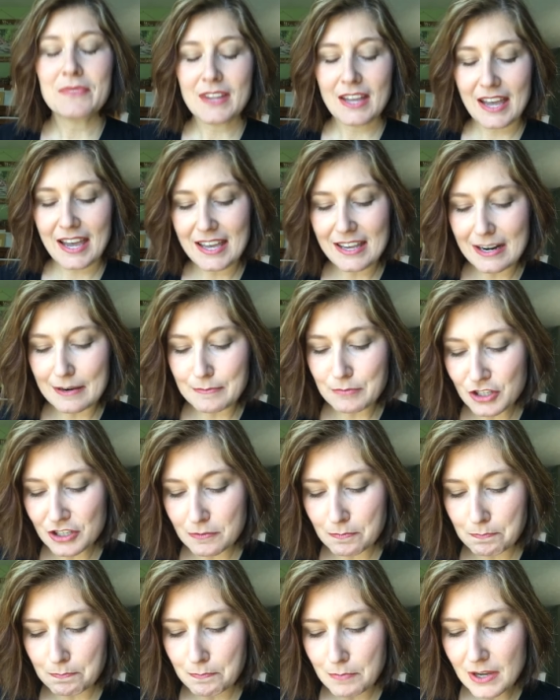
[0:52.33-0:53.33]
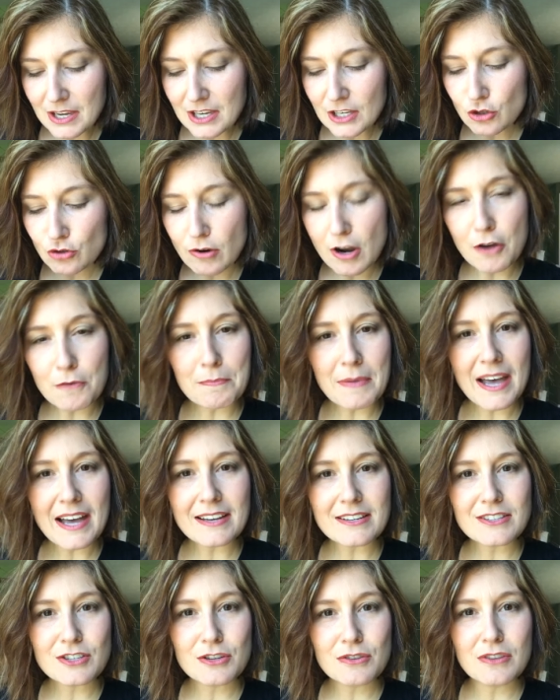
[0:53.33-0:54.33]
And I'm just being drawn
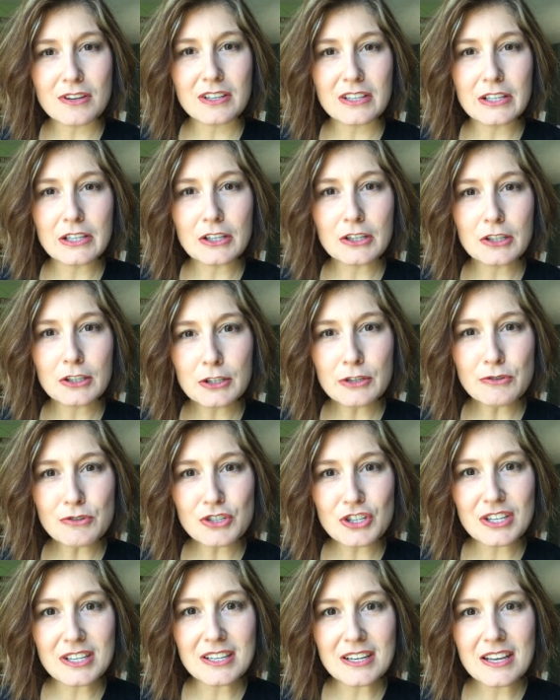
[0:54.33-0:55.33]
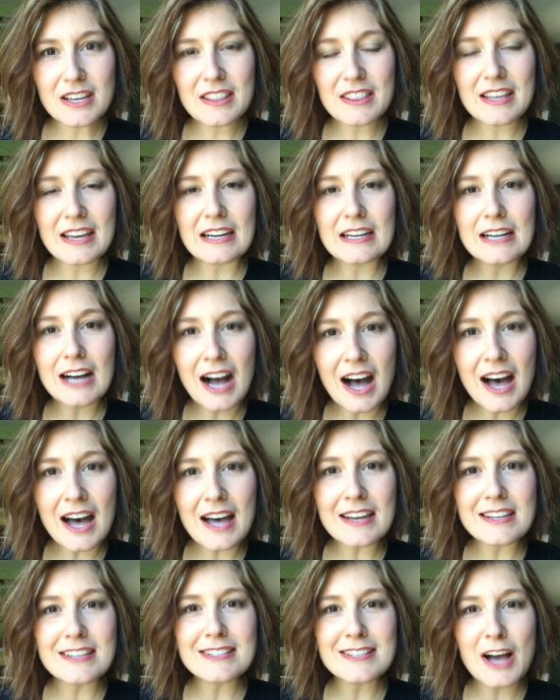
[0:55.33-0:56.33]
back to the conclusion that
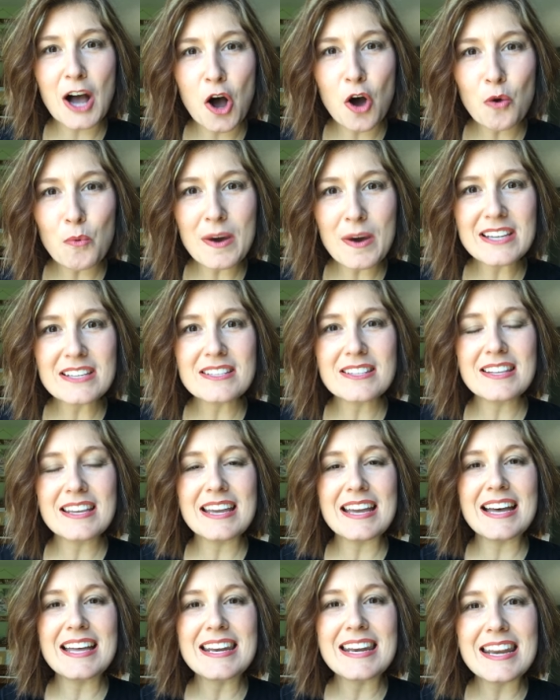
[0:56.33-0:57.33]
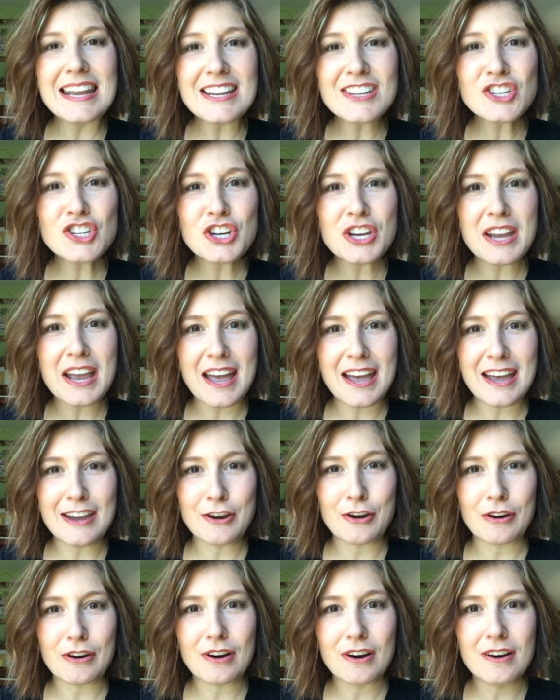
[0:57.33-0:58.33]
God is always the
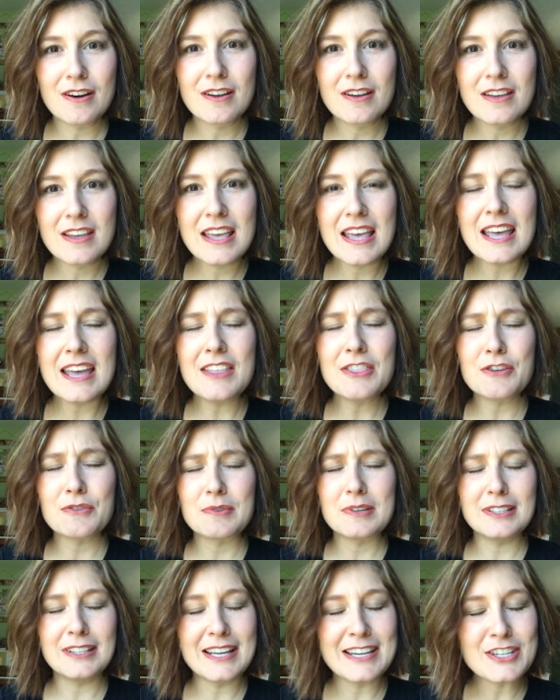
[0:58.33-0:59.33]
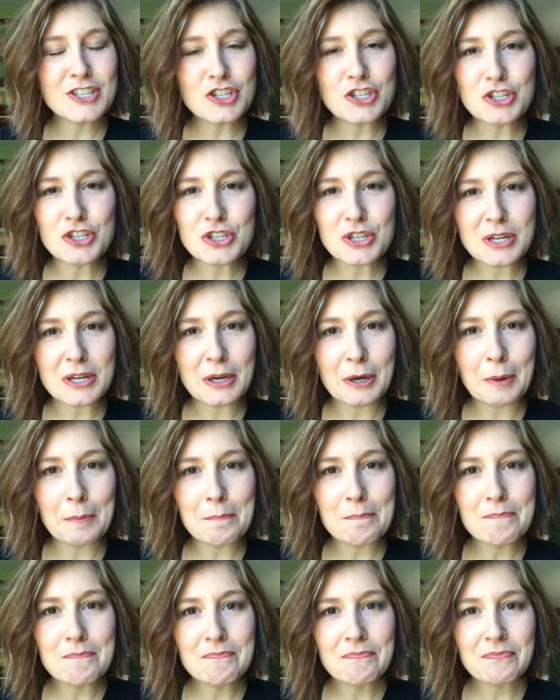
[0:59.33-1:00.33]
initiator in the relationship.
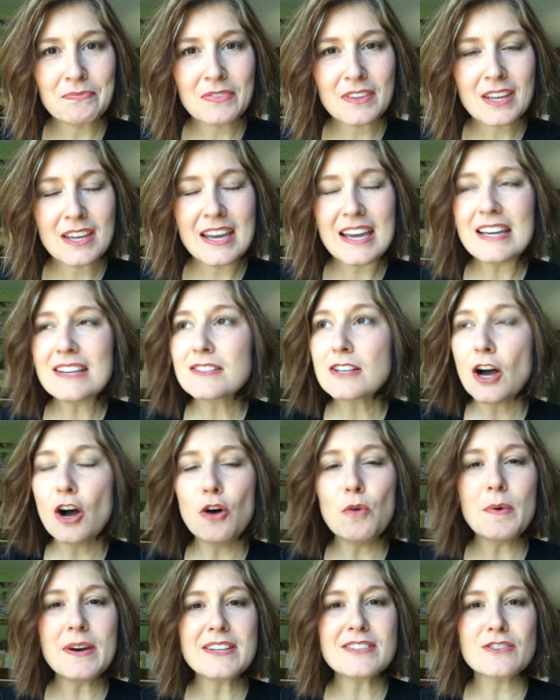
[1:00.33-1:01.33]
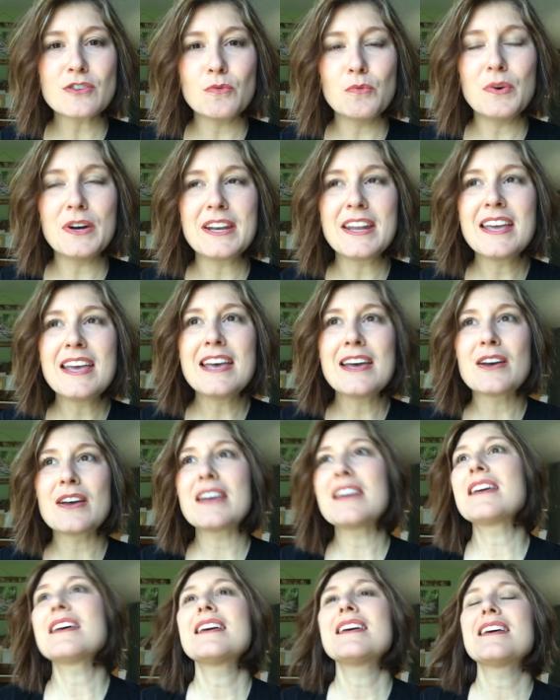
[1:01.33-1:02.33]
He's always the one.
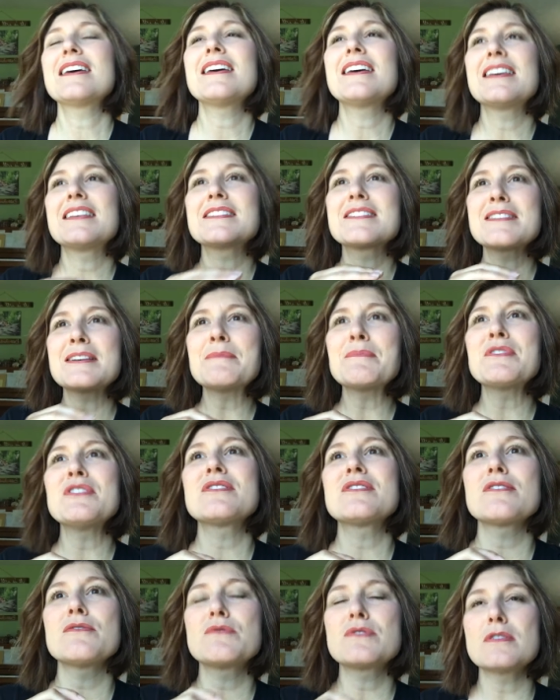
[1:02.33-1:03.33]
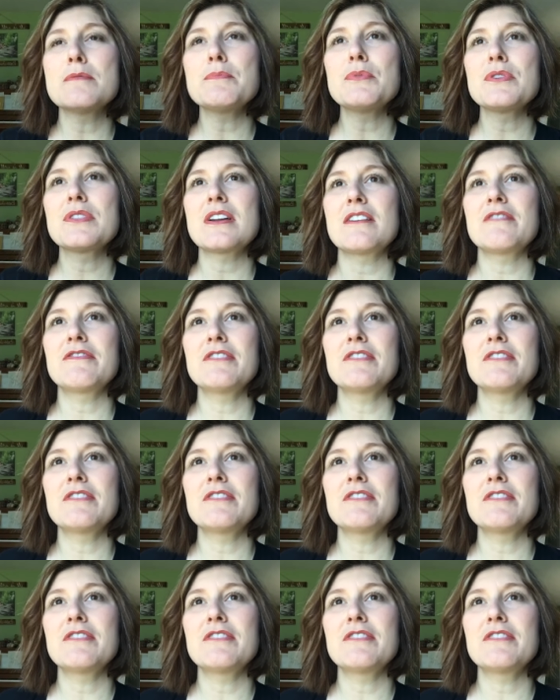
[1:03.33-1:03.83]
Something so simple that I feel